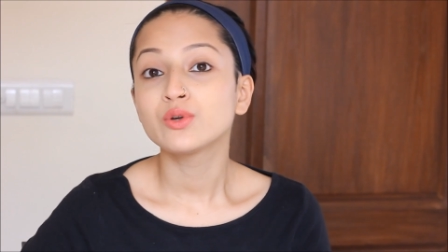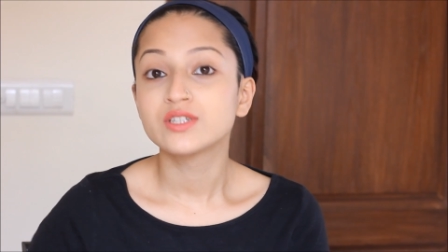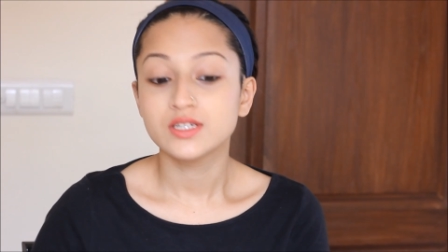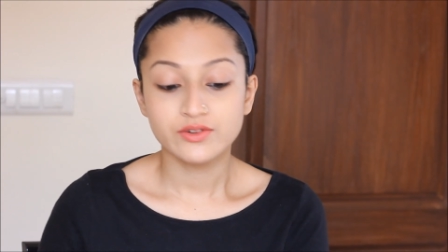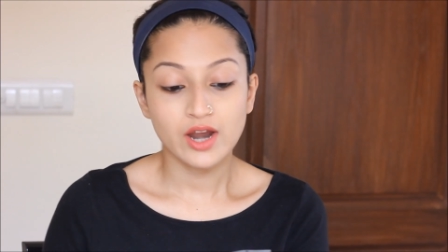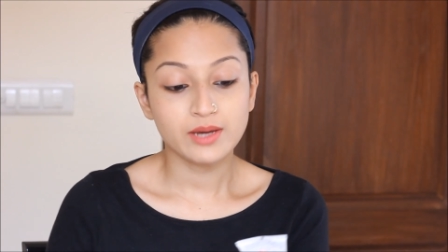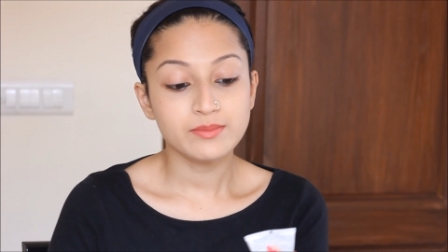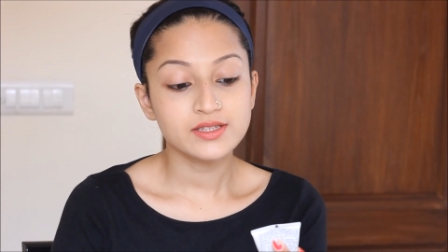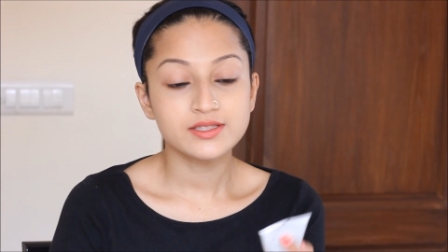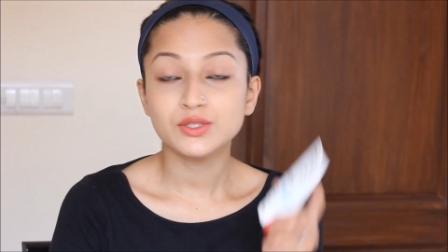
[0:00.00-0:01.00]
would
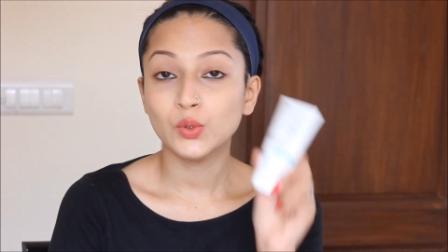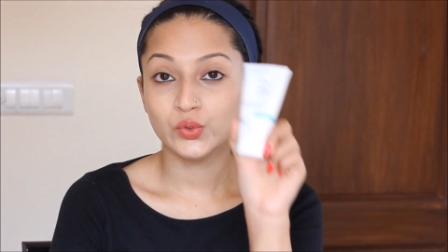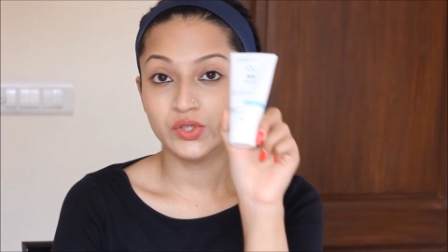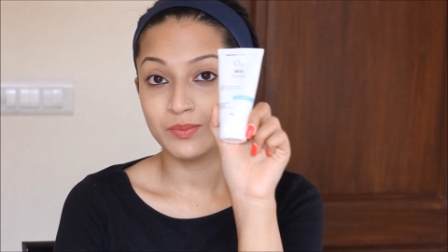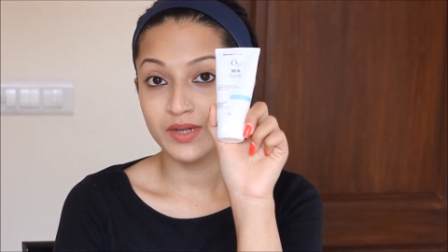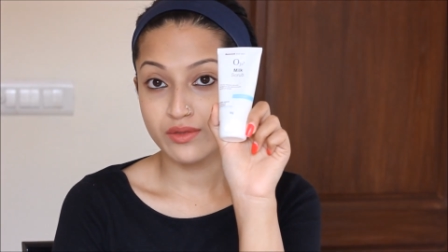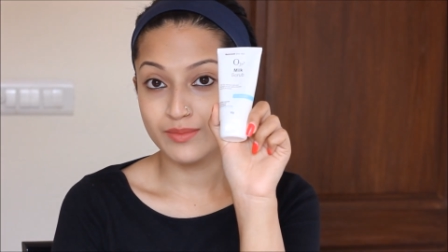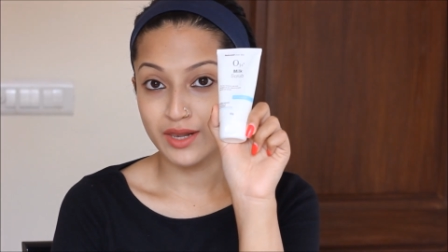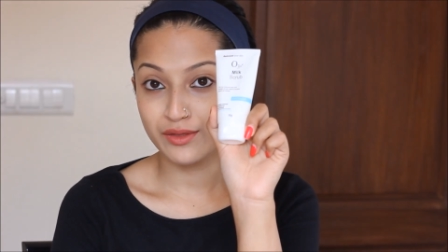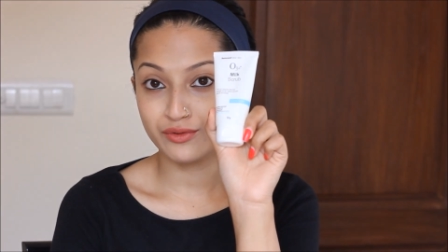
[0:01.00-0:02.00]
recommend this O3 Plus
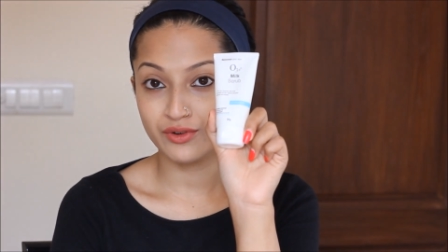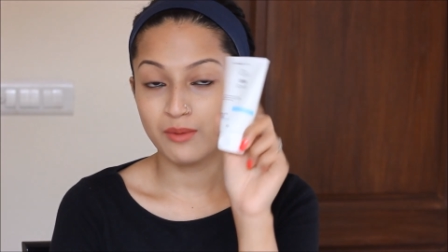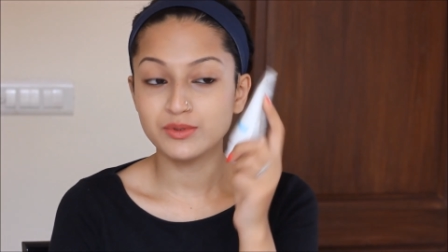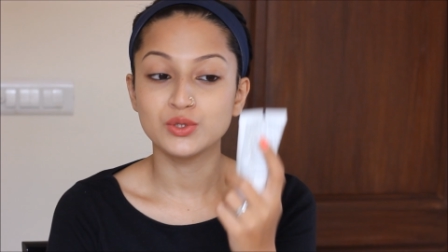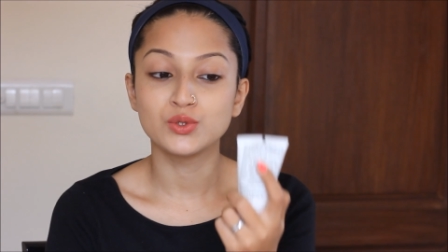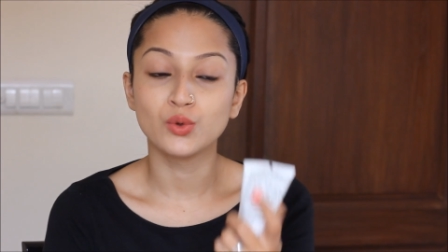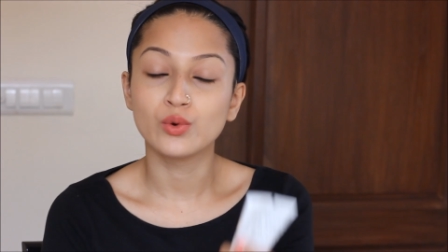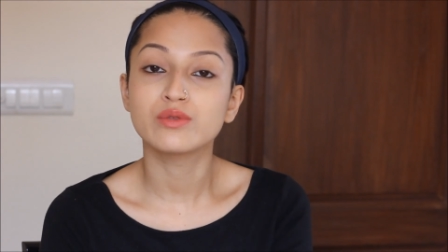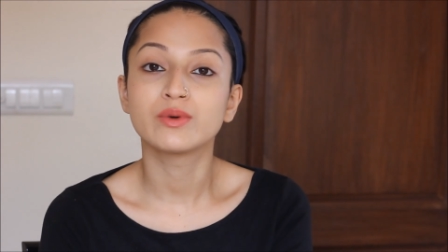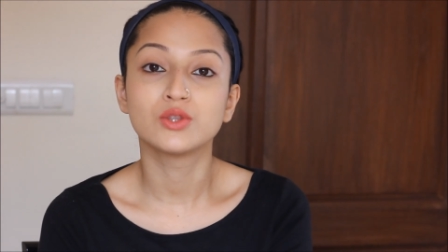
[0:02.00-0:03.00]
Milk Scrub to
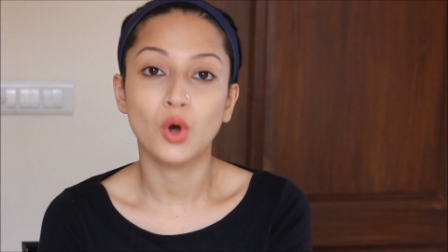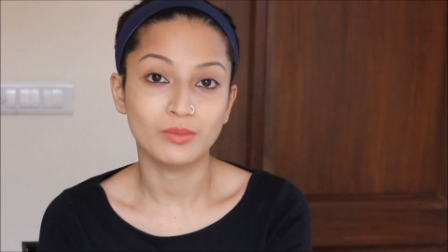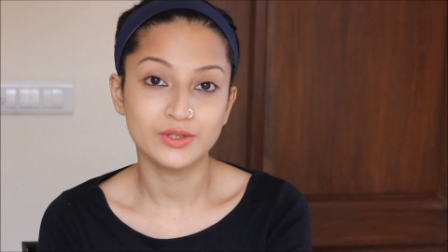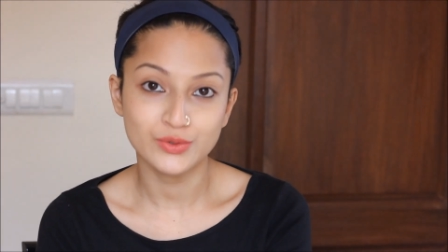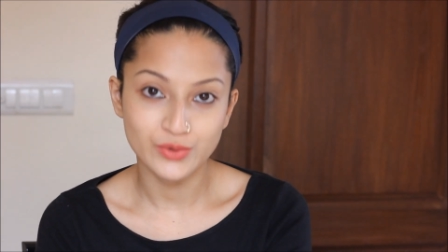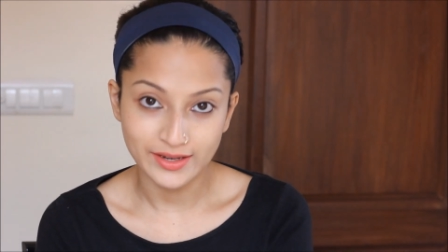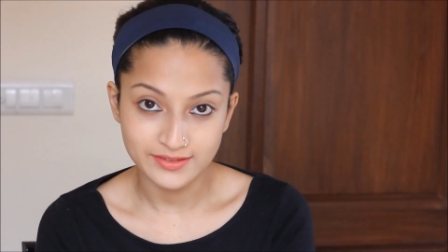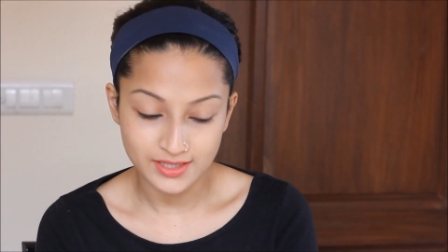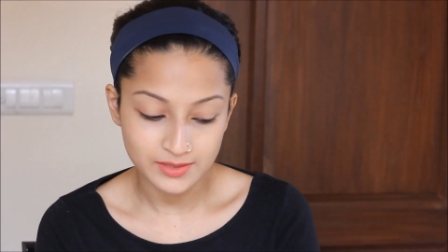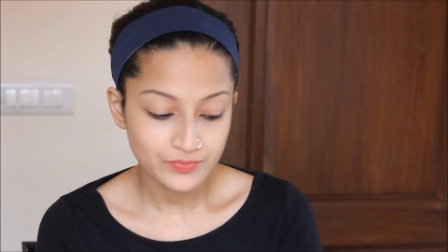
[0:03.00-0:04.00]
those with normal to dry
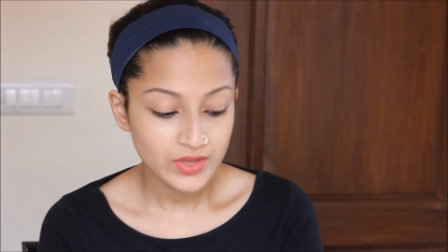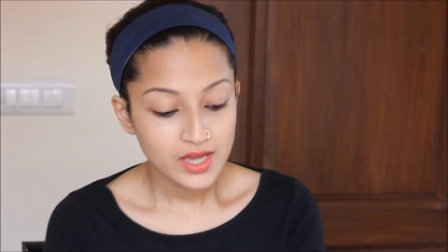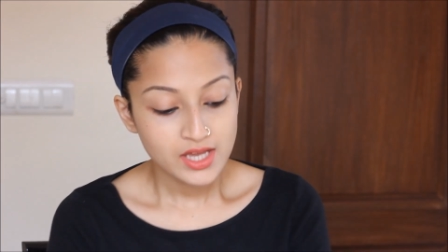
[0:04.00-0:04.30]
skin.